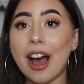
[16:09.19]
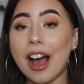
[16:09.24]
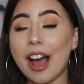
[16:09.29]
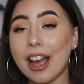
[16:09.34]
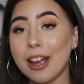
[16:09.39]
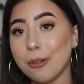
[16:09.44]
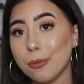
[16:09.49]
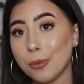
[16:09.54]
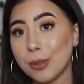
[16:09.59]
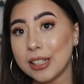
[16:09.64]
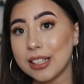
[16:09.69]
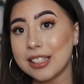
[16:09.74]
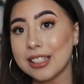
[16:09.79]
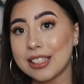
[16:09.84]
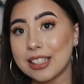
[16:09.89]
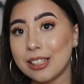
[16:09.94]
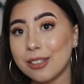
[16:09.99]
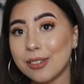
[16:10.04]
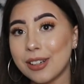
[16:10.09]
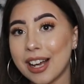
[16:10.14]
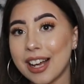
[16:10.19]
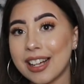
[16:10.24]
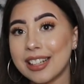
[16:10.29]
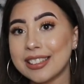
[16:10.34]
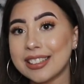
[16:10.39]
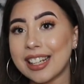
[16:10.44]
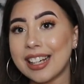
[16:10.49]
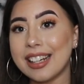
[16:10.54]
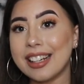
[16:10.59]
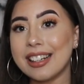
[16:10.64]
I will see you
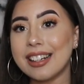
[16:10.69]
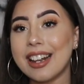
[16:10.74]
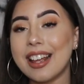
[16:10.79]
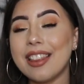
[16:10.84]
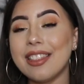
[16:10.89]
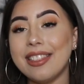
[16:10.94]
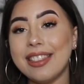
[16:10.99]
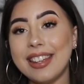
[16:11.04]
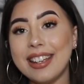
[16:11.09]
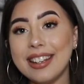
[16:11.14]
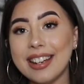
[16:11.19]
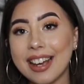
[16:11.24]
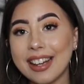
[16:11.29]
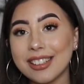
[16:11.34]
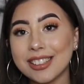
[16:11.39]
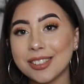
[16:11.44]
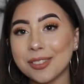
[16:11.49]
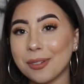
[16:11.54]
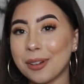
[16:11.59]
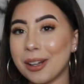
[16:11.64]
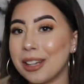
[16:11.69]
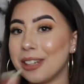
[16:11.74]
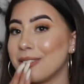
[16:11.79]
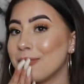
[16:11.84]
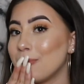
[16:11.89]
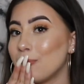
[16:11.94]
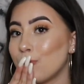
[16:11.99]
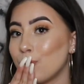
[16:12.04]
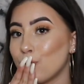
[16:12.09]
guys in the next one.